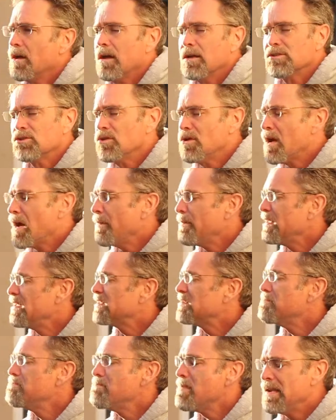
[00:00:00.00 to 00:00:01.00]
Tsunami
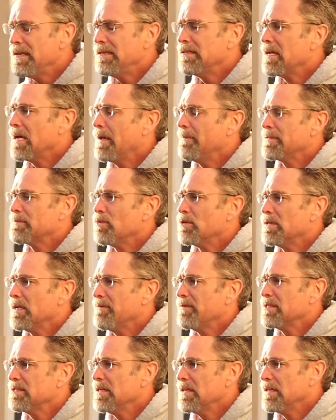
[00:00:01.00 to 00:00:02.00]
is many times more
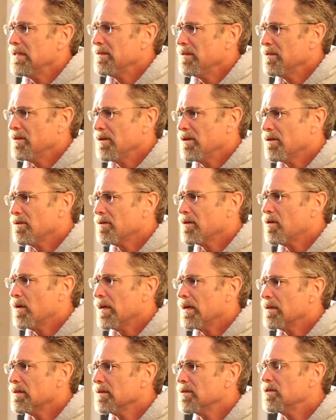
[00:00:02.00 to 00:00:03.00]
devastating than the
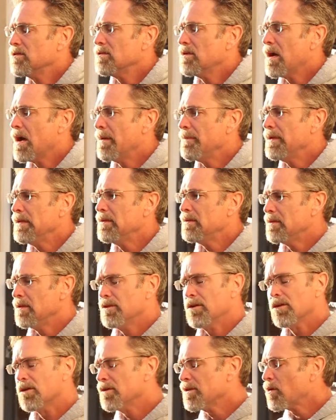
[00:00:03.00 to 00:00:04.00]
earthquake.
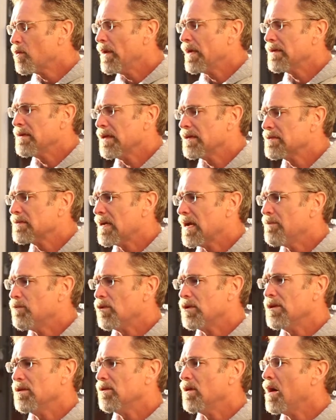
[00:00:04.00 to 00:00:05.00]
The earthquake next time
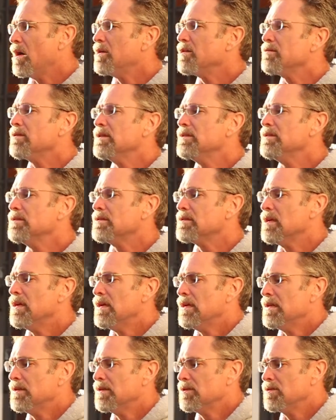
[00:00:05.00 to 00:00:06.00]
will kill hundreds.
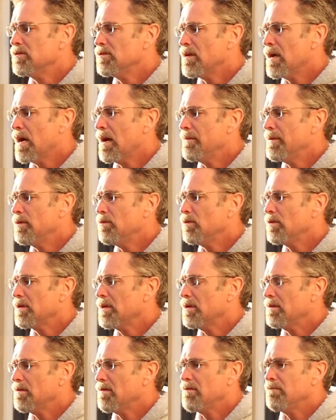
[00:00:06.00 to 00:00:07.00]
The tsunami will
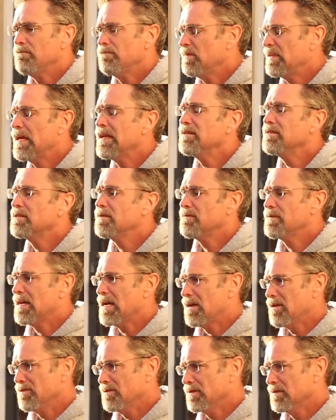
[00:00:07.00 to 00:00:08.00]
kill tens of
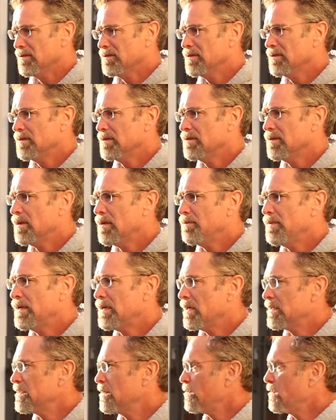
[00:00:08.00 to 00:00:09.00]
thousands
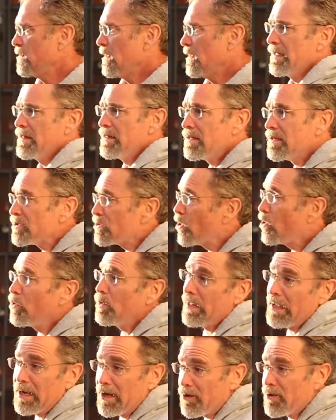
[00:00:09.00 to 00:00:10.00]
because this
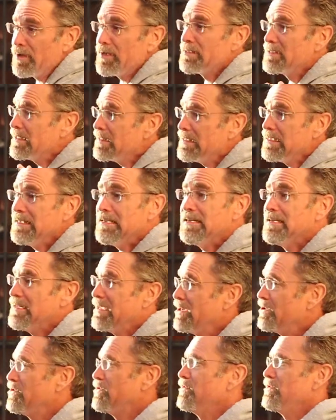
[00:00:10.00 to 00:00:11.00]
whole area is in the
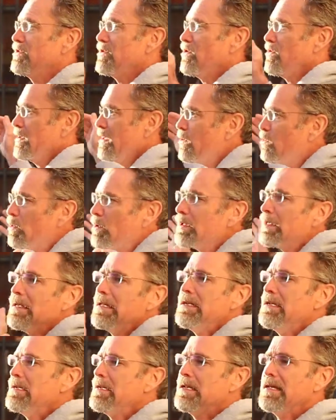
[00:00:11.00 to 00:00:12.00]
inundation zone. It will
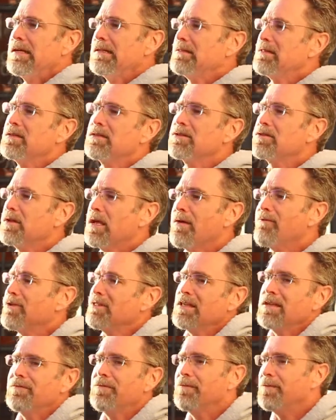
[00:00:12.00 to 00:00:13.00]
inundate this.
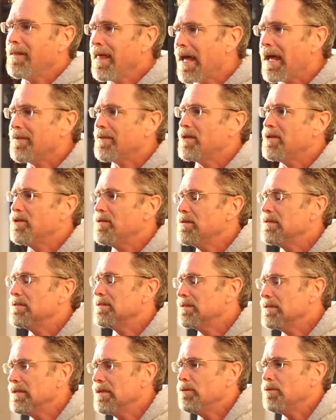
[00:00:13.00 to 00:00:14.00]
Everything flat that you can
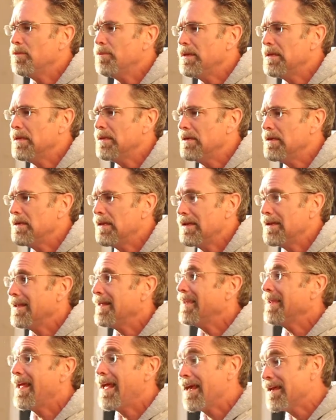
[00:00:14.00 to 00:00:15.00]
see will be inundated.
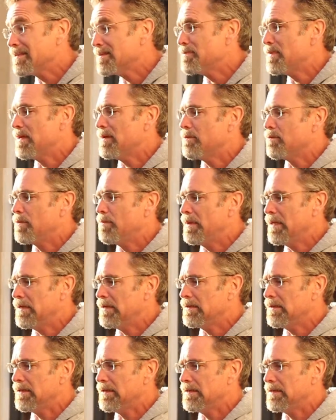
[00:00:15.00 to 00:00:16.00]
It has been
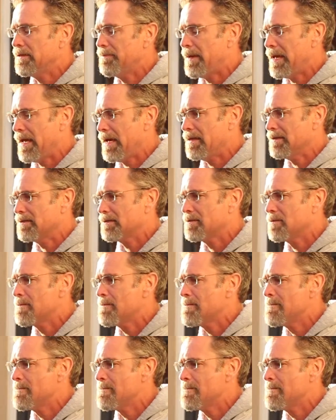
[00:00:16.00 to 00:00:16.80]
repeatedly in the past.